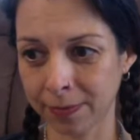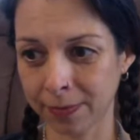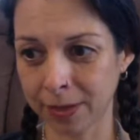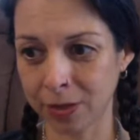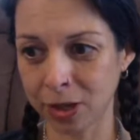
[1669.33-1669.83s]

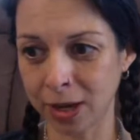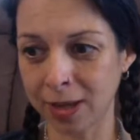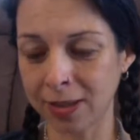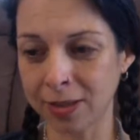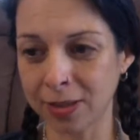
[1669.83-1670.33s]
The
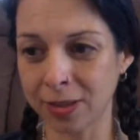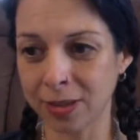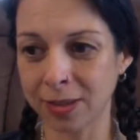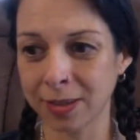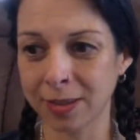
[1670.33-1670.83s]
change
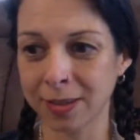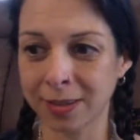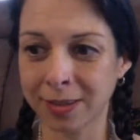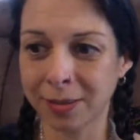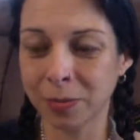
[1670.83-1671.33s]

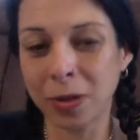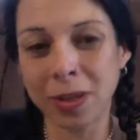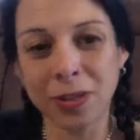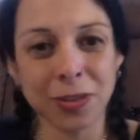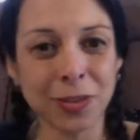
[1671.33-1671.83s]

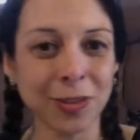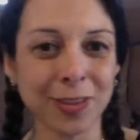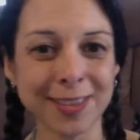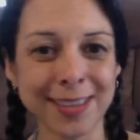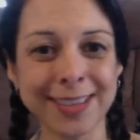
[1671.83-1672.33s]
brings you to the
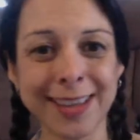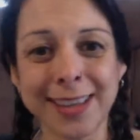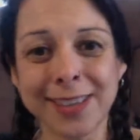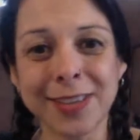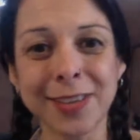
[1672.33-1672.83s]

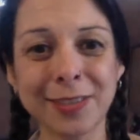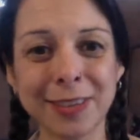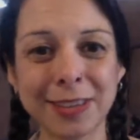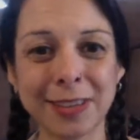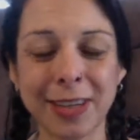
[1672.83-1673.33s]
success, to the
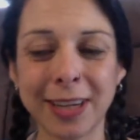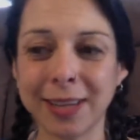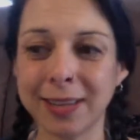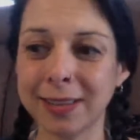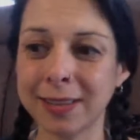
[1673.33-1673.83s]

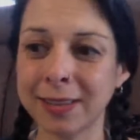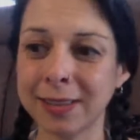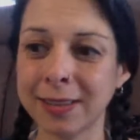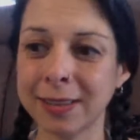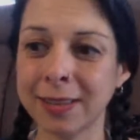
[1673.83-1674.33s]
victory.
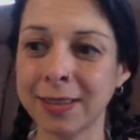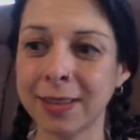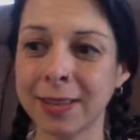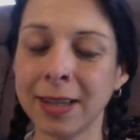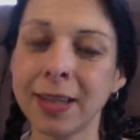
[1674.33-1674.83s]

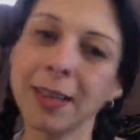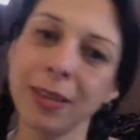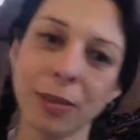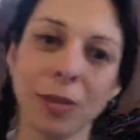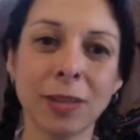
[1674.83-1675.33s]
And I
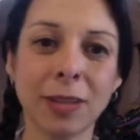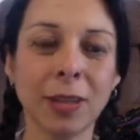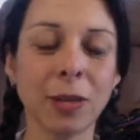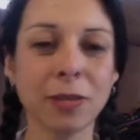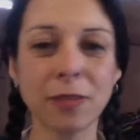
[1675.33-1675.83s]
think
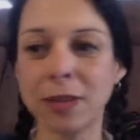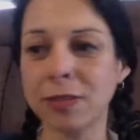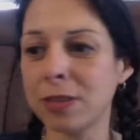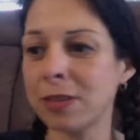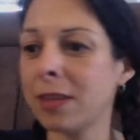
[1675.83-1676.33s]
it's vice
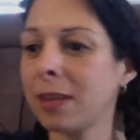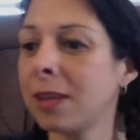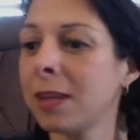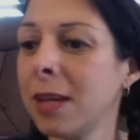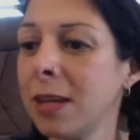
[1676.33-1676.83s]
versa.
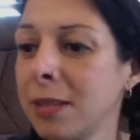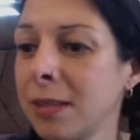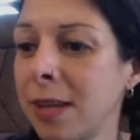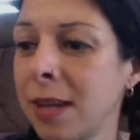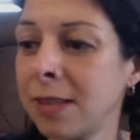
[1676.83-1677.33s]
The
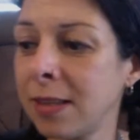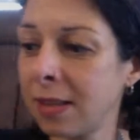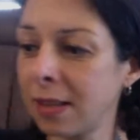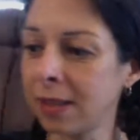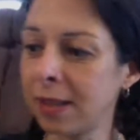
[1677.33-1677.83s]
success and
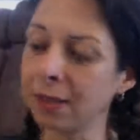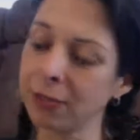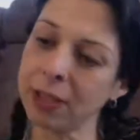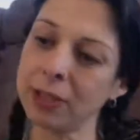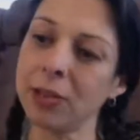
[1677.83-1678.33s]
the
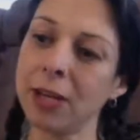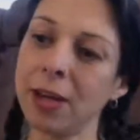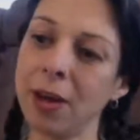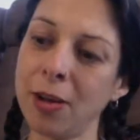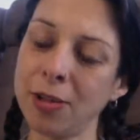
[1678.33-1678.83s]
victory
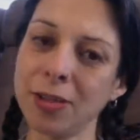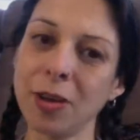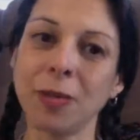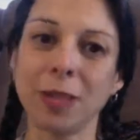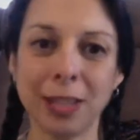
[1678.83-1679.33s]

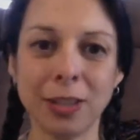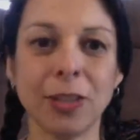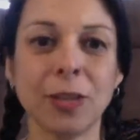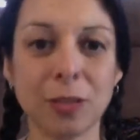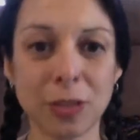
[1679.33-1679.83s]
also lead
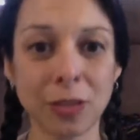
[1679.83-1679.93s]
you to